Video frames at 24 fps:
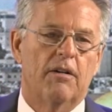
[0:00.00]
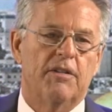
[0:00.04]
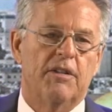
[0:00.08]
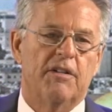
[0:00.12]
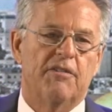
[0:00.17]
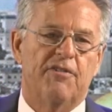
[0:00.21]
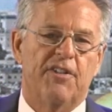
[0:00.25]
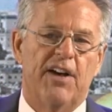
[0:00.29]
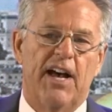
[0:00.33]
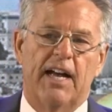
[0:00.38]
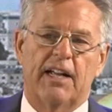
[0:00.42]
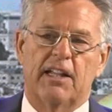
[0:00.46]
of the
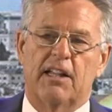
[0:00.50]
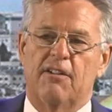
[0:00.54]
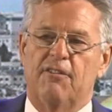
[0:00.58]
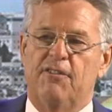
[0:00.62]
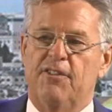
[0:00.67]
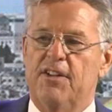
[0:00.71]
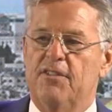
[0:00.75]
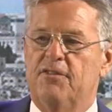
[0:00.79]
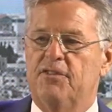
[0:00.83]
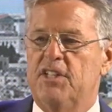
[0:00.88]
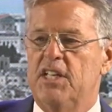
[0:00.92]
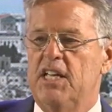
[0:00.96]
fact that
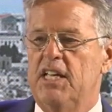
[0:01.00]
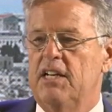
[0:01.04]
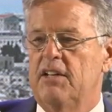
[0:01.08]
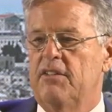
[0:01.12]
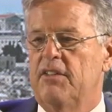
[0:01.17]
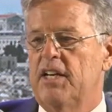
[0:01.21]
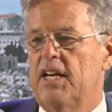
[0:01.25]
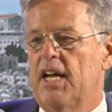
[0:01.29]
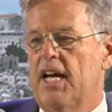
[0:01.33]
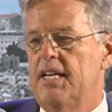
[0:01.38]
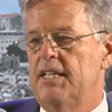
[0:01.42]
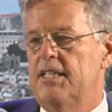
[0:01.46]
15 of
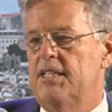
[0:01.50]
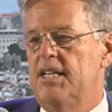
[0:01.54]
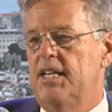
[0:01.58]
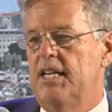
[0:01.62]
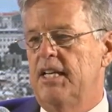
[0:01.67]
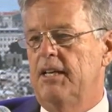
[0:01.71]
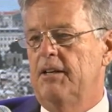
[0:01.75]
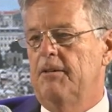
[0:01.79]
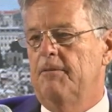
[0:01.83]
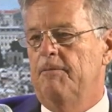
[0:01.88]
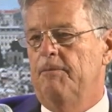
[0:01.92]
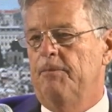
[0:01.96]
the
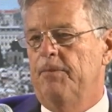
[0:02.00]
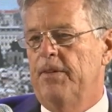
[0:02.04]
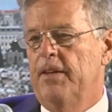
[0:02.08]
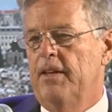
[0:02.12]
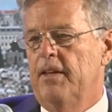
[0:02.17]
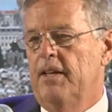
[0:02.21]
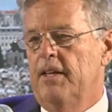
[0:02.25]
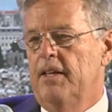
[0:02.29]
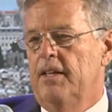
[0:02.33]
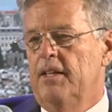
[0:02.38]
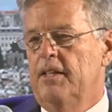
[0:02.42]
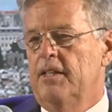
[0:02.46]
19
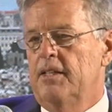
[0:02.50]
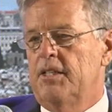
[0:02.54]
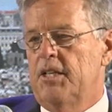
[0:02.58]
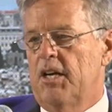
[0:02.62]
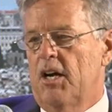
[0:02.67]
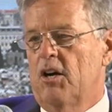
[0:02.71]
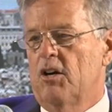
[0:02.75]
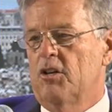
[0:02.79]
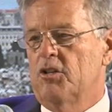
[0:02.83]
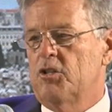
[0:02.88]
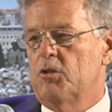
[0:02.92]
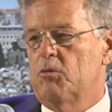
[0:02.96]

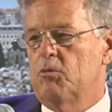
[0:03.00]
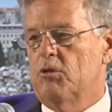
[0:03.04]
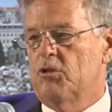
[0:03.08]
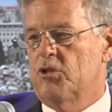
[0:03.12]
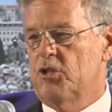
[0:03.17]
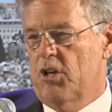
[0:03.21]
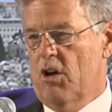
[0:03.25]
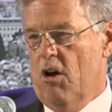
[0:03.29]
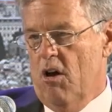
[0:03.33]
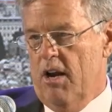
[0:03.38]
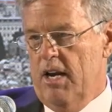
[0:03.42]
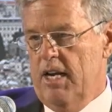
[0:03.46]
terrorists were
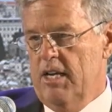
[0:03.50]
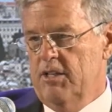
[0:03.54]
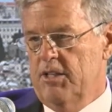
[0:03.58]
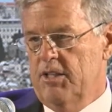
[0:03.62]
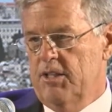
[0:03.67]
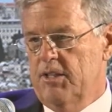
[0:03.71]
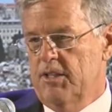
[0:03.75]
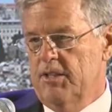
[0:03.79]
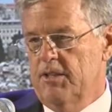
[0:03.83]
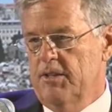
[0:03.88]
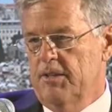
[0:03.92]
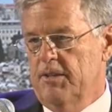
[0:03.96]

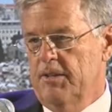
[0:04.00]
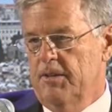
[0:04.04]
Saudis.